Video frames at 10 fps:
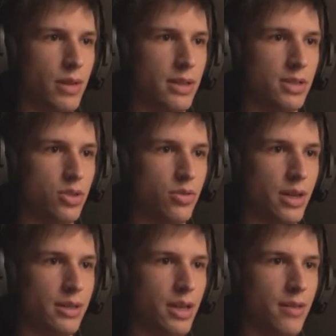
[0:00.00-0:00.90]
Place you
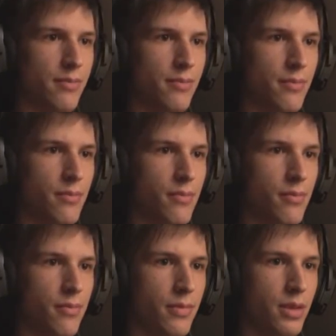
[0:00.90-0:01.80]
right there.
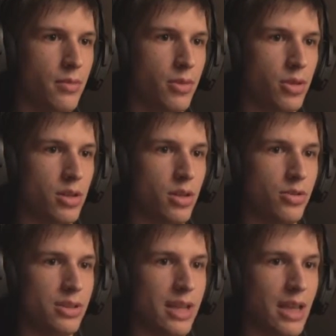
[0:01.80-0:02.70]
I'm gonna
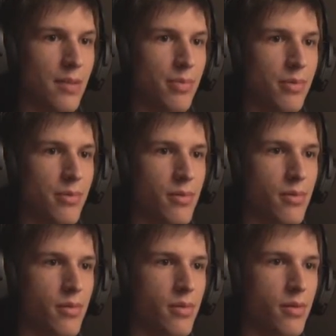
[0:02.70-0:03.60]
close that up.
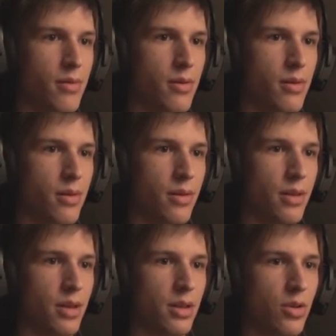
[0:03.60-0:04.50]

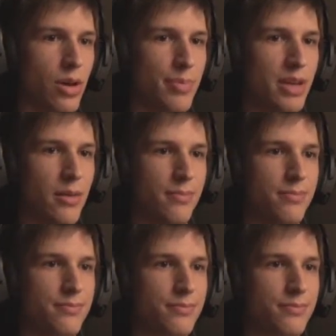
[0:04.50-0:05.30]
And go up here.